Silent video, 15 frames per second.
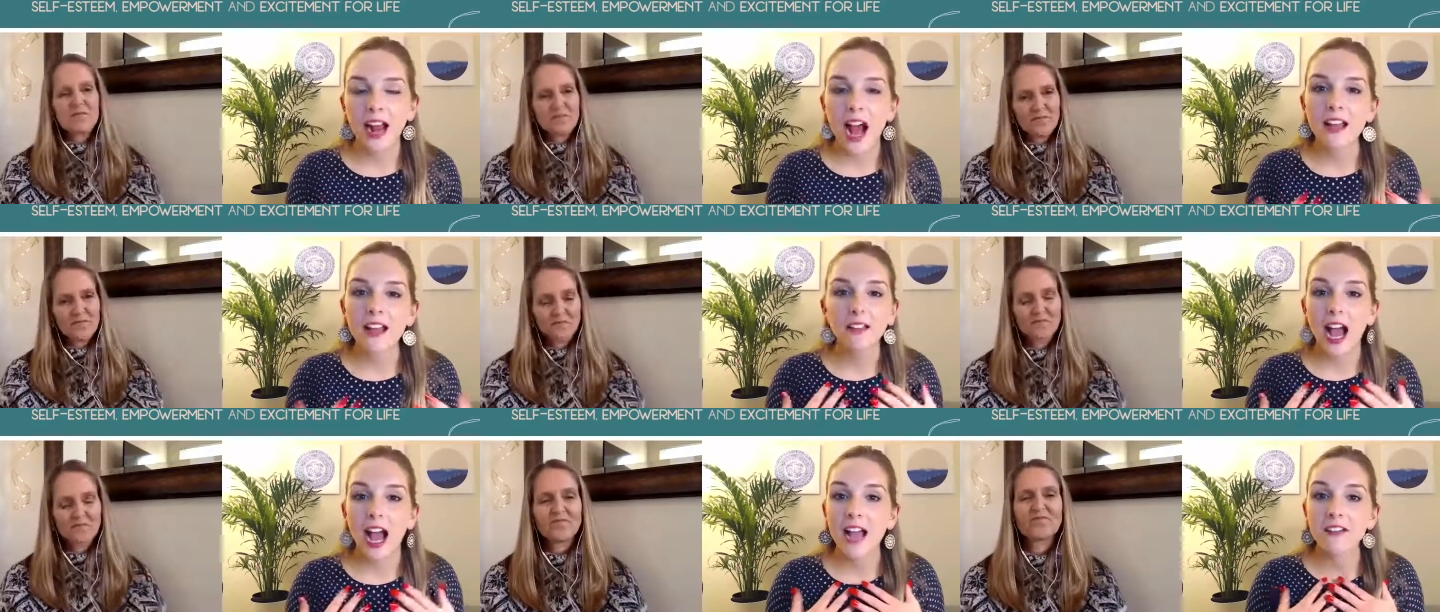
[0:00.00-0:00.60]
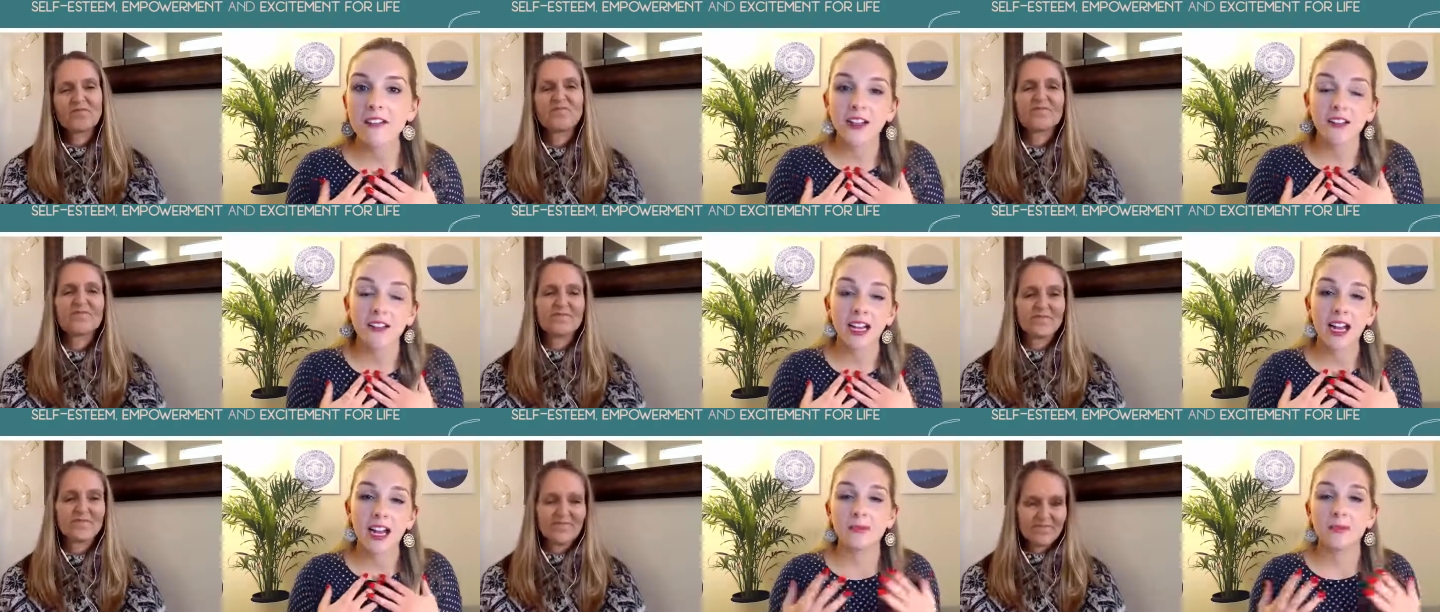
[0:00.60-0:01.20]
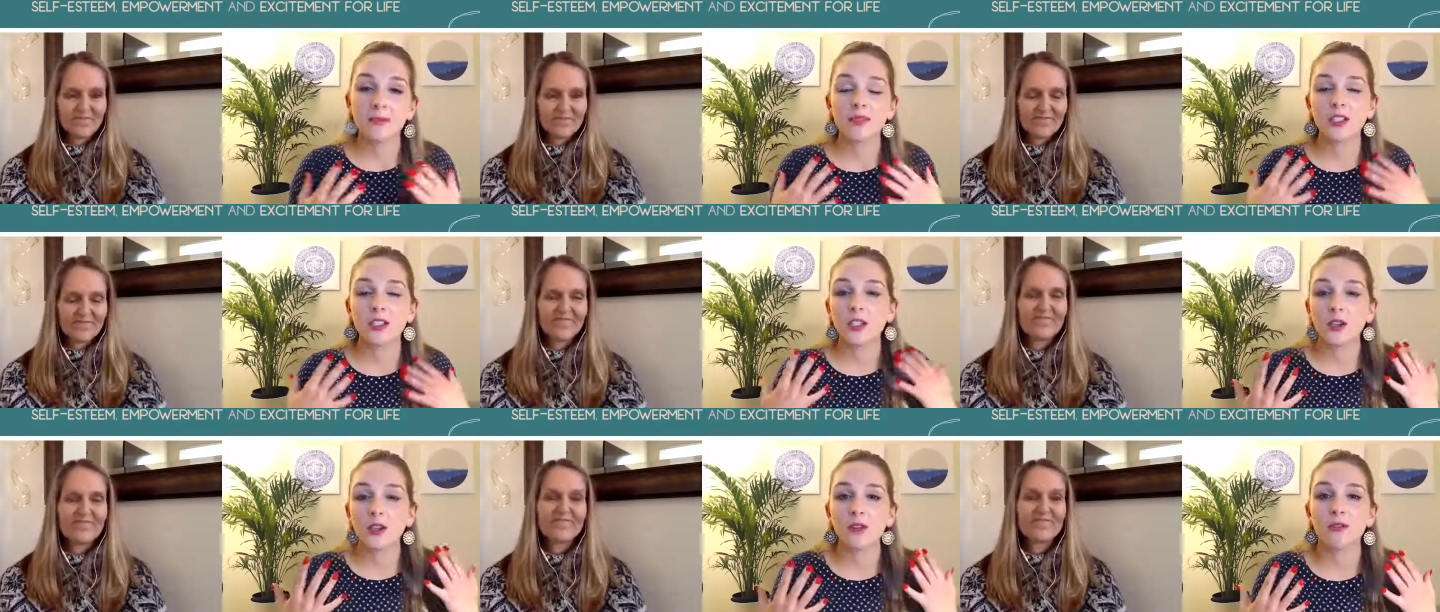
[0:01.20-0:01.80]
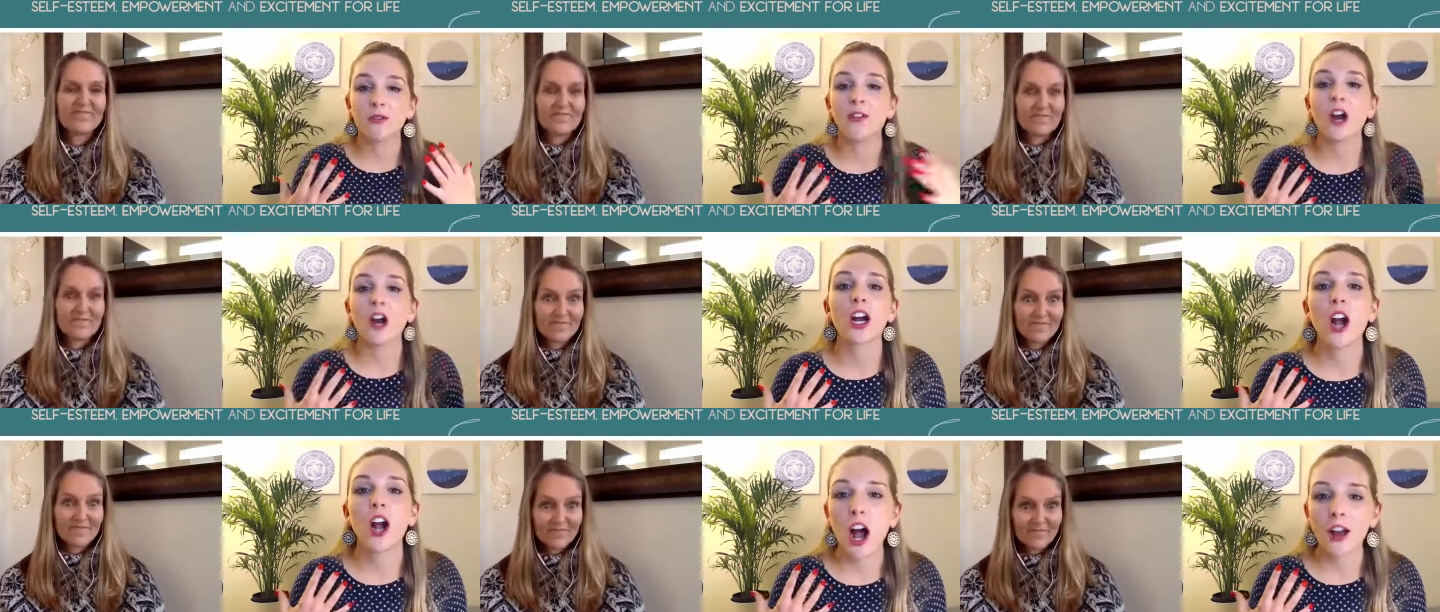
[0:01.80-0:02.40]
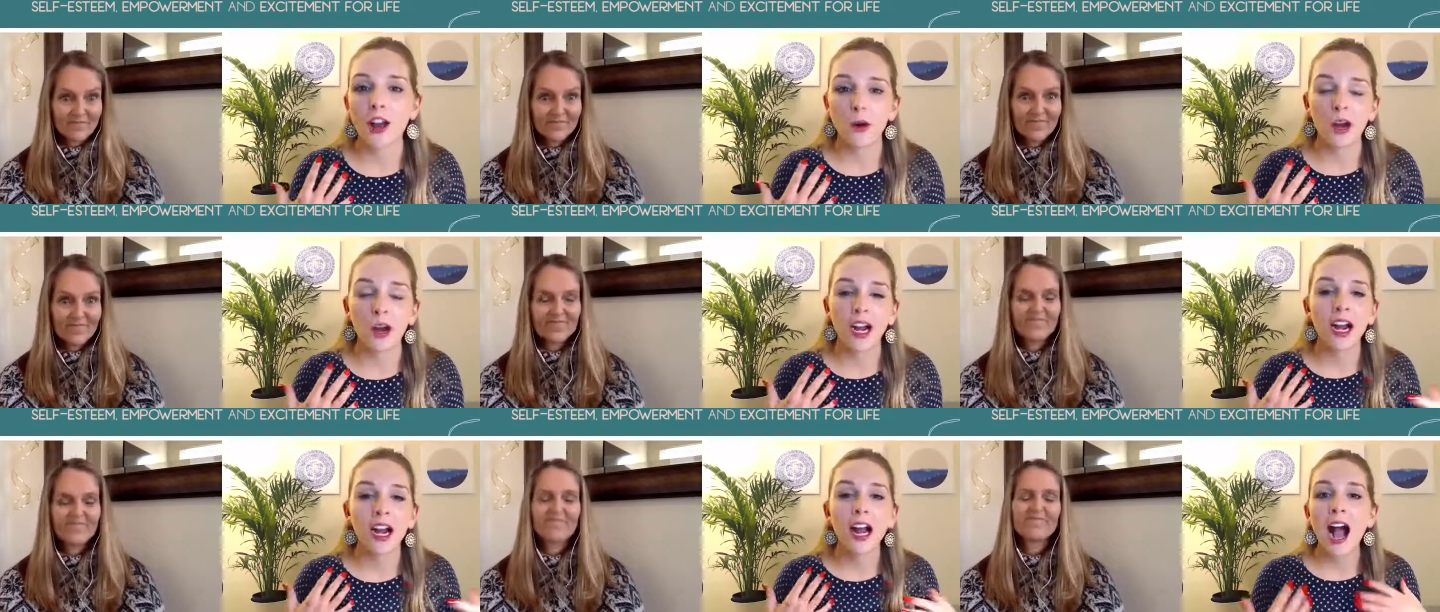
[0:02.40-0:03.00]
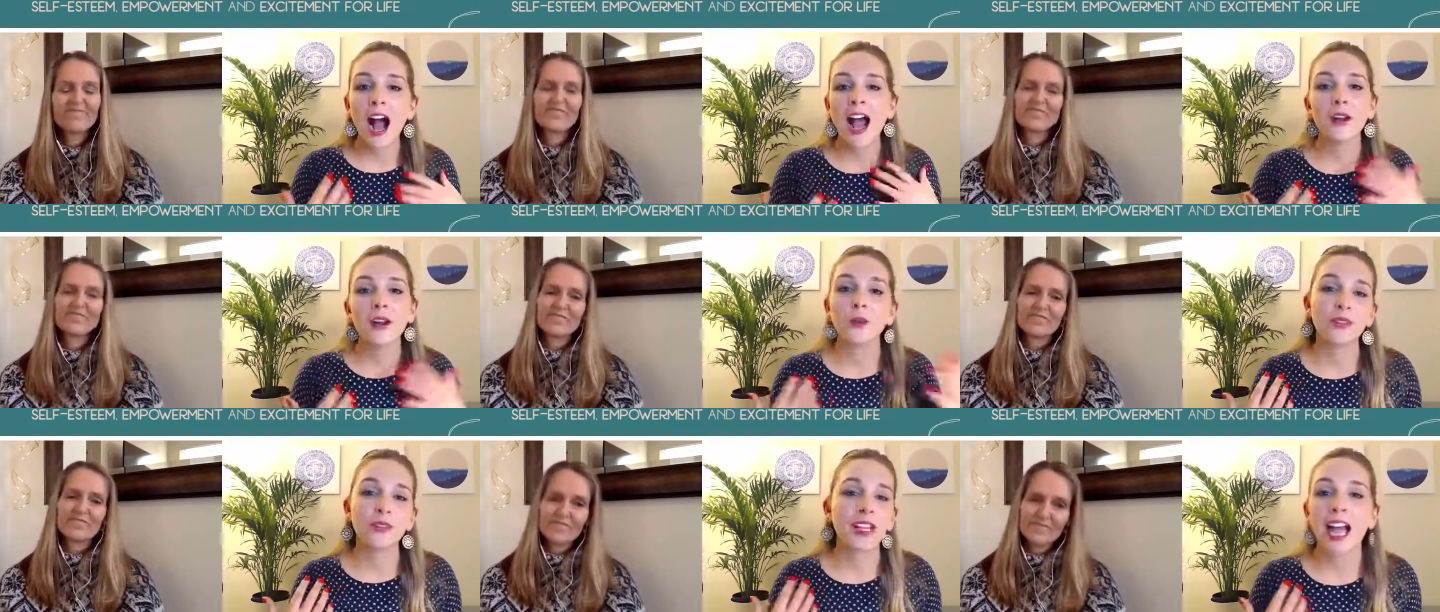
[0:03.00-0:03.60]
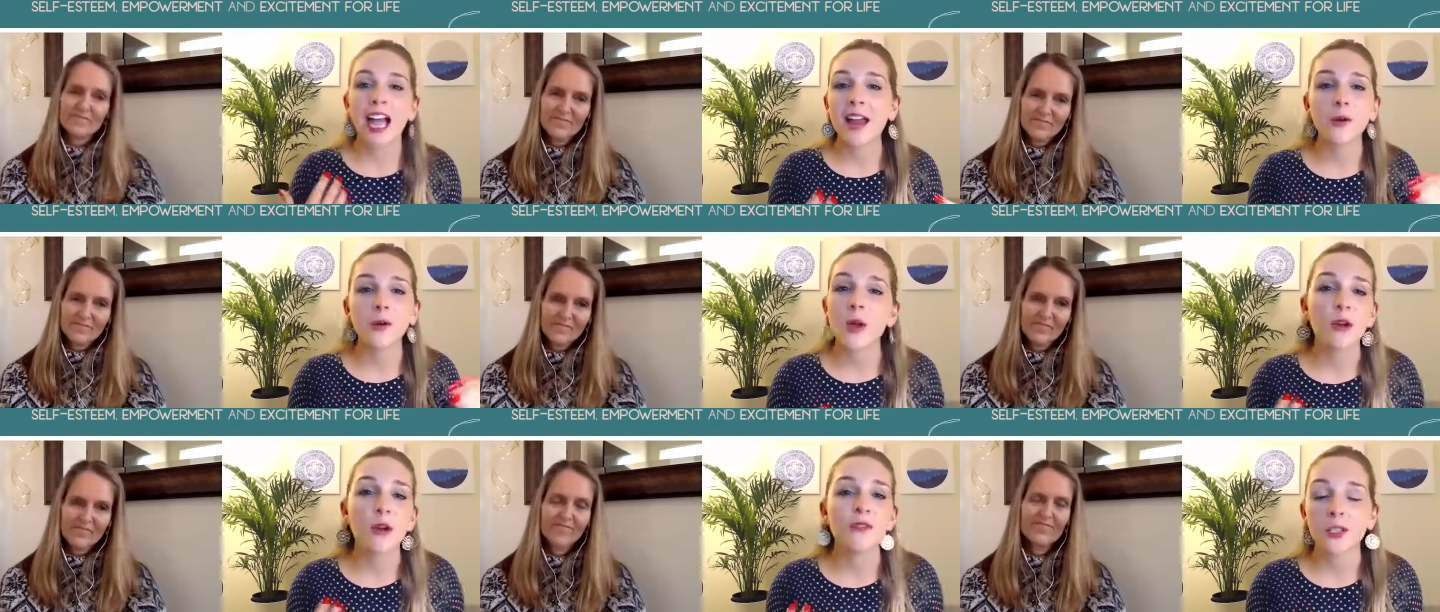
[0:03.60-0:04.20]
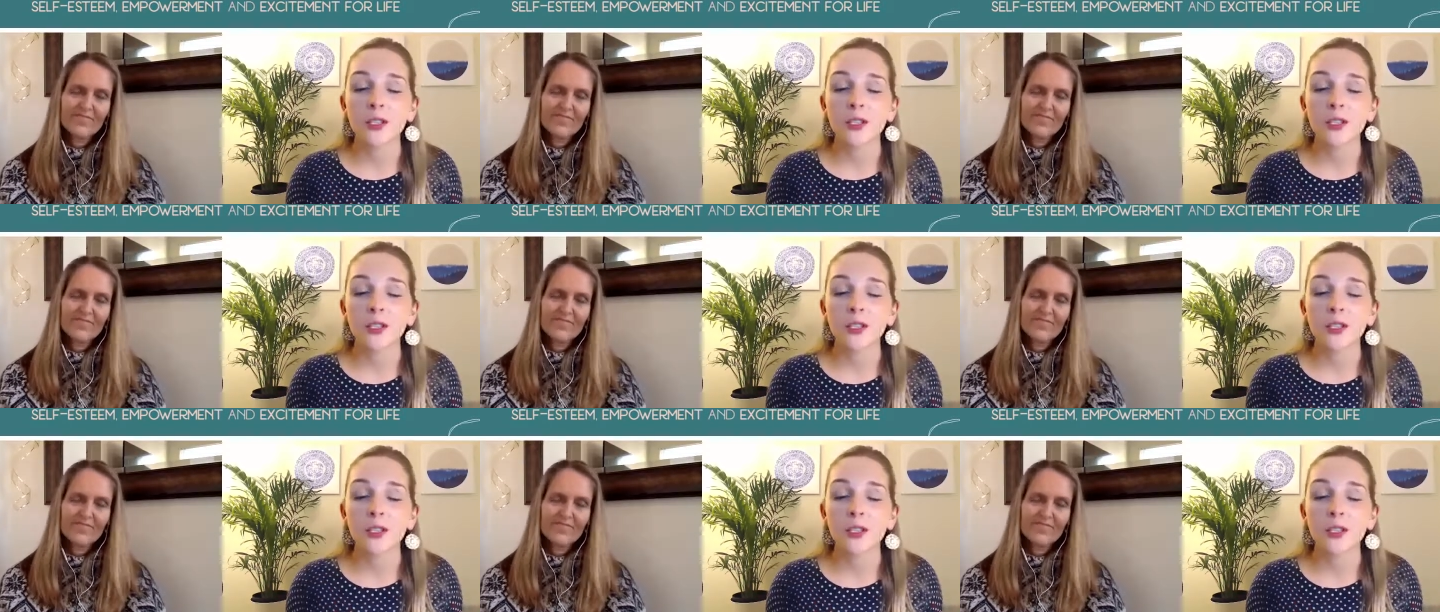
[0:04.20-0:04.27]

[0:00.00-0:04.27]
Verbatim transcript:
Speaker 1: I, I feel like I'm too far gone or I don't think, I don't know if this